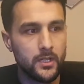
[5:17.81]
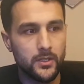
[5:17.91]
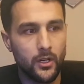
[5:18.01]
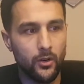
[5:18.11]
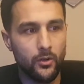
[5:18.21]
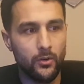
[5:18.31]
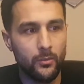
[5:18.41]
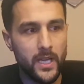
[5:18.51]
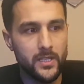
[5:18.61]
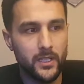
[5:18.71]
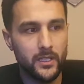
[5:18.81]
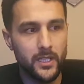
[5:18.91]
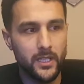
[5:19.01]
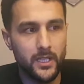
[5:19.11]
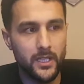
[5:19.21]
So
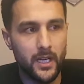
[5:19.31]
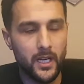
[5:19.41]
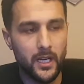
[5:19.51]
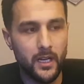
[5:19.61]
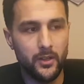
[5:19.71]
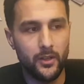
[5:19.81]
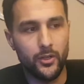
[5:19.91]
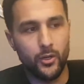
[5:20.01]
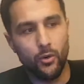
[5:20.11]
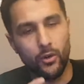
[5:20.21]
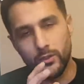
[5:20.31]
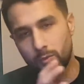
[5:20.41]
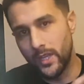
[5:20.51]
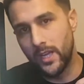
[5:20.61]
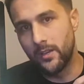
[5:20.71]
basically the, uh, the, the corals
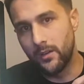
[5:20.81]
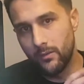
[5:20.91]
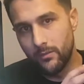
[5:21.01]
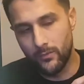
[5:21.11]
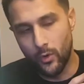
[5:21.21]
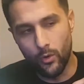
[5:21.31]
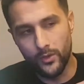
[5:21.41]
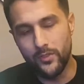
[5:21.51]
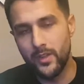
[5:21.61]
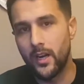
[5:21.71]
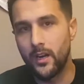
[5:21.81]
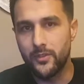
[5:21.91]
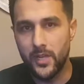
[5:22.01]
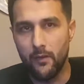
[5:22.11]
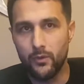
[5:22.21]
will then hold in there,
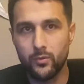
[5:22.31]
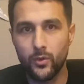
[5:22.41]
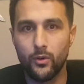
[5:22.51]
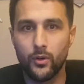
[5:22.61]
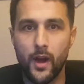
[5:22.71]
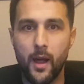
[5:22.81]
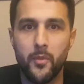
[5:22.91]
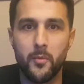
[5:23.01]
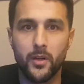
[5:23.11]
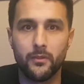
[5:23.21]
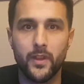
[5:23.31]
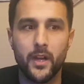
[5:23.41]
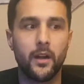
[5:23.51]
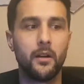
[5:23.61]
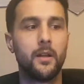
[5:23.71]
divers will go and grab them out of
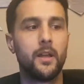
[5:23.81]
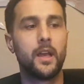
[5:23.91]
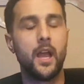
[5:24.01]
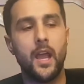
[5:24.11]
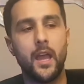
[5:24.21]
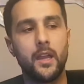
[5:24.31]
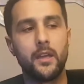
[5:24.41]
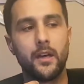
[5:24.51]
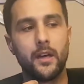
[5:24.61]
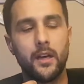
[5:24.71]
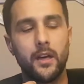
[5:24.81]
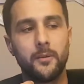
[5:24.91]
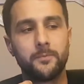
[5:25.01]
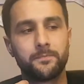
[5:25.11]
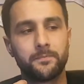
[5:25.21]
there, and
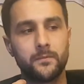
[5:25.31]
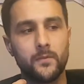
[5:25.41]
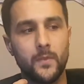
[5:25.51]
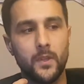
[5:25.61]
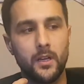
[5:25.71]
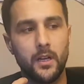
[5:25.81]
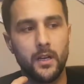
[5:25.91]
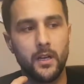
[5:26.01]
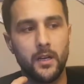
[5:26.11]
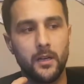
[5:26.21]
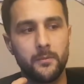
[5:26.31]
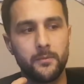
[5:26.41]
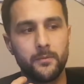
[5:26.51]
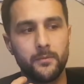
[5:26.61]
uh, um,